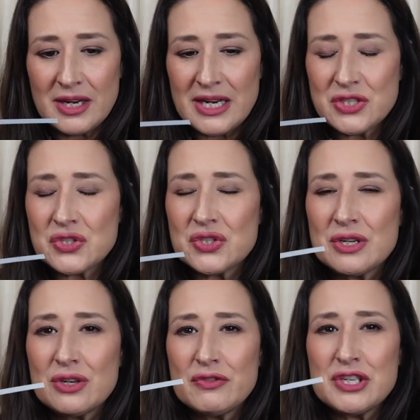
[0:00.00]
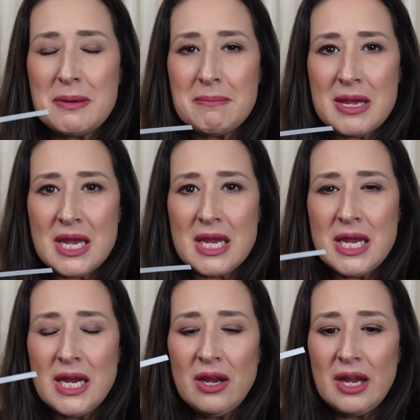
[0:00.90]
It's, to
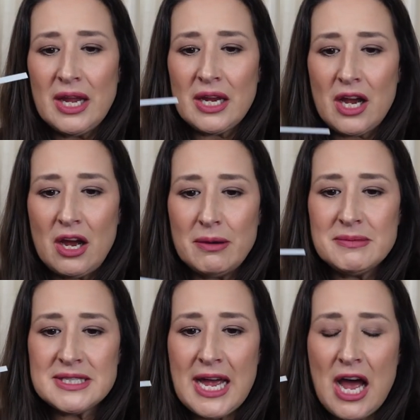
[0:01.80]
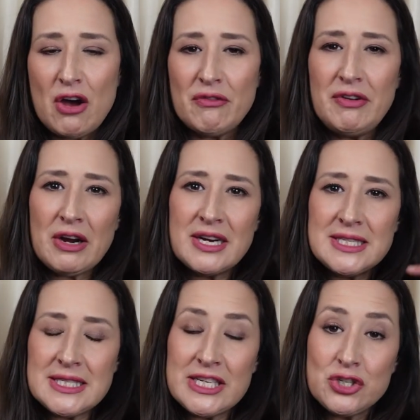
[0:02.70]
me, it comes out very
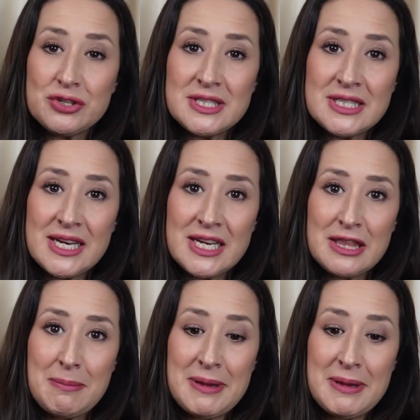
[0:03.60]
citrusy in the